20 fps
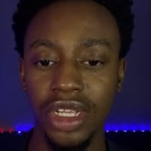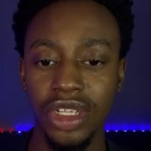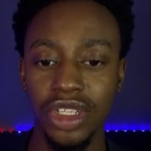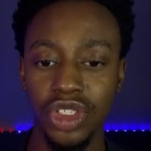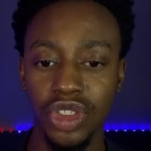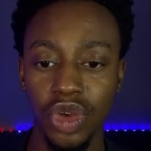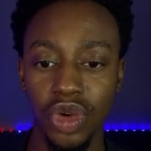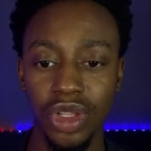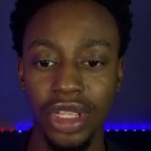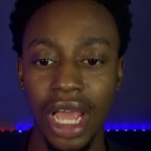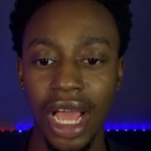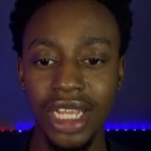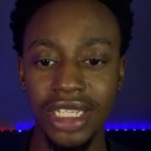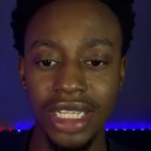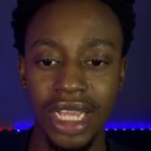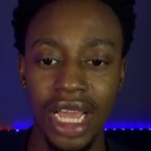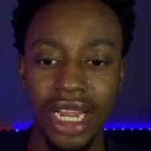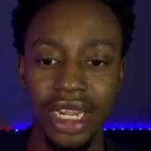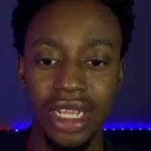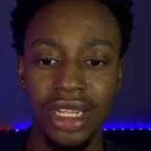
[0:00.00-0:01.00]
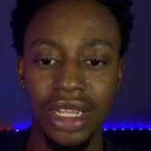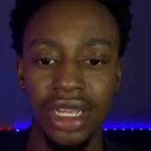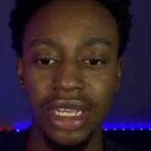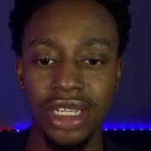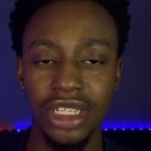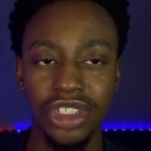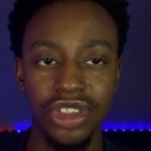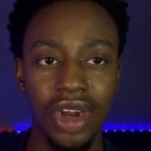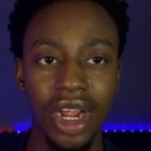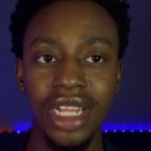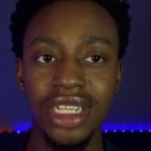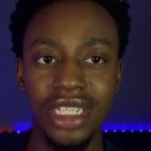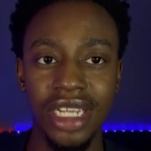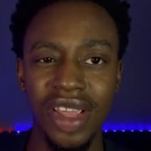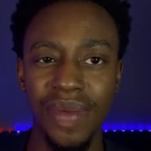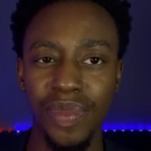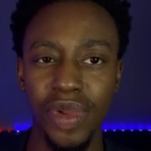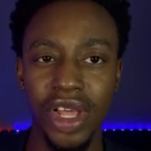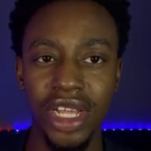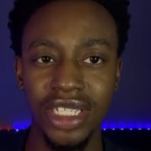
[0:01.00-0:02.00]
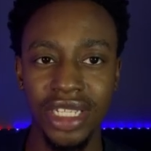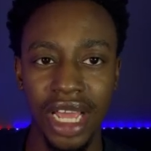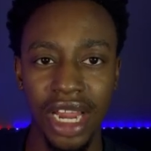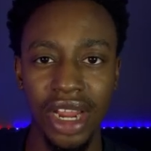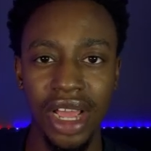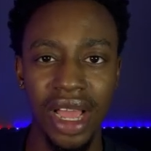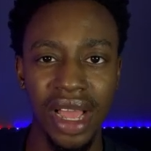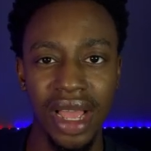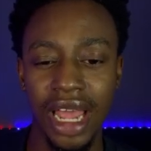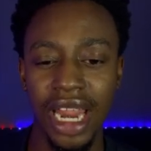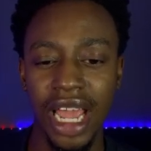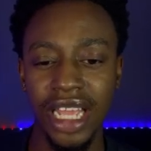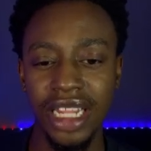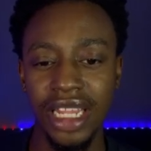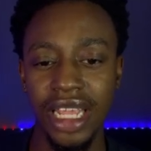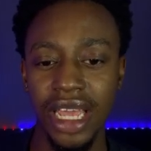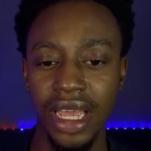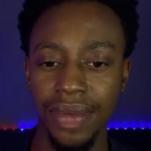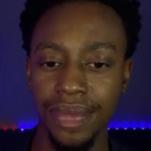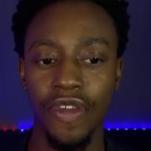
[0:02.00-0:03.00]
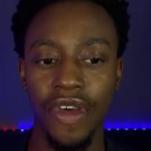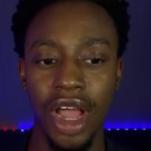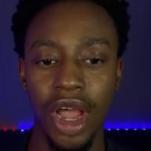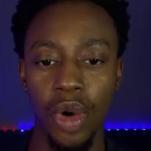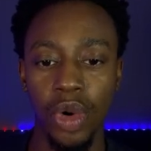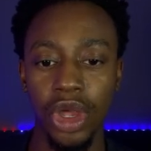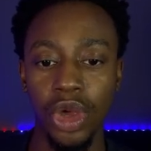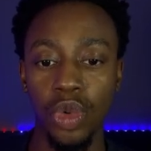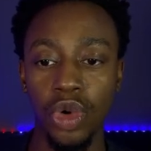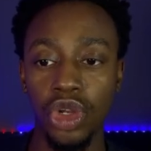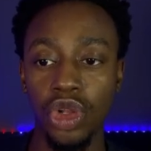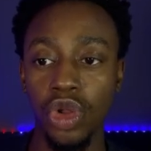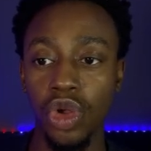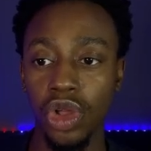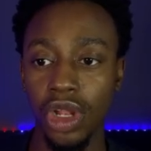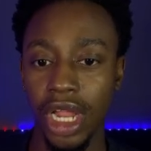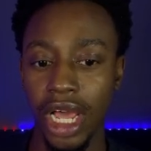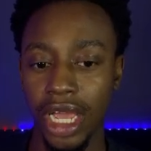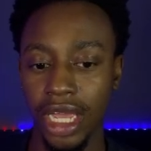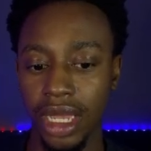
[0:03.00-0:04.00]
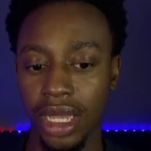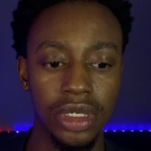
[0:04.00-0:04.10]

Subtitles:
So that's kind of the strategy in place, kind of an idea of how it would look like.